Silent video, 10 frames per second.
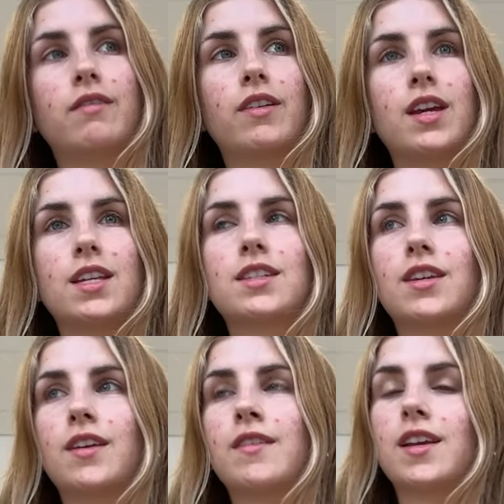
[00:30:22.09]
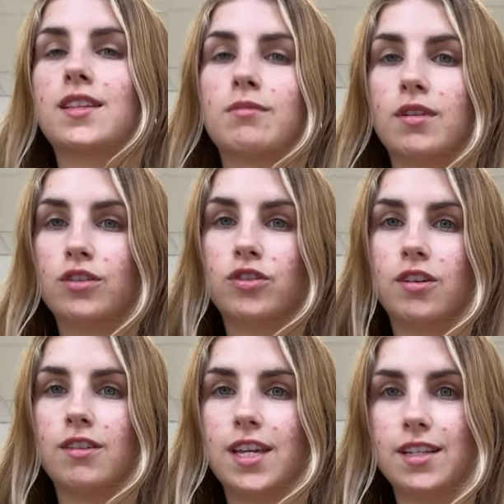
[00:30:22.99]
Very into, because I'm a true
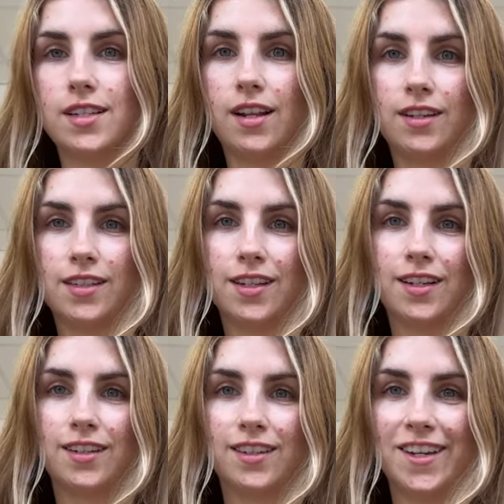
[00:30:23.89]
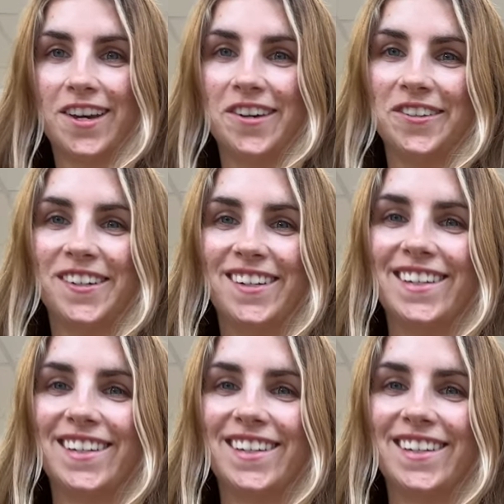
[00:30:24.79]
East London girl.